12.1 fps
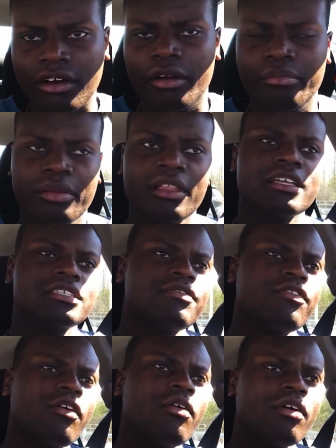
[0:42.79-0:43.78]
our
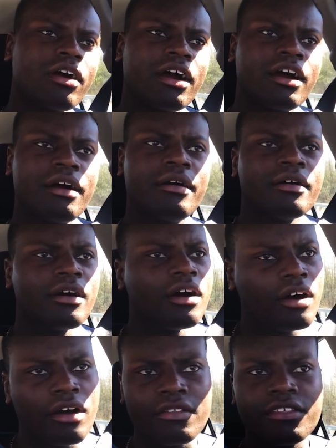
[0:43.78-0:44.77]
plans for
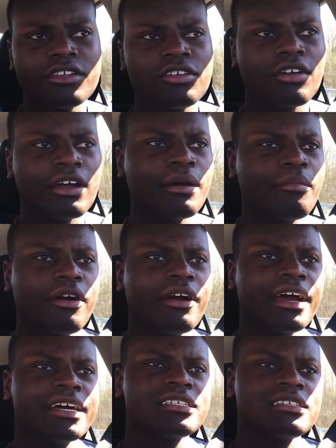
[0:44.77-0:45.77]
the Toyota
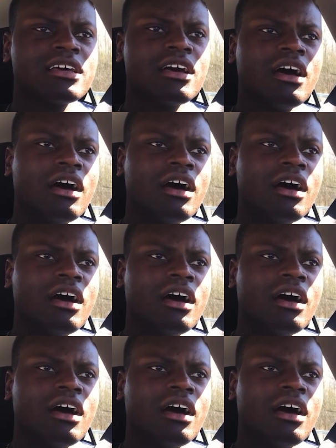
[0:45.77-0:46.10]
MRS.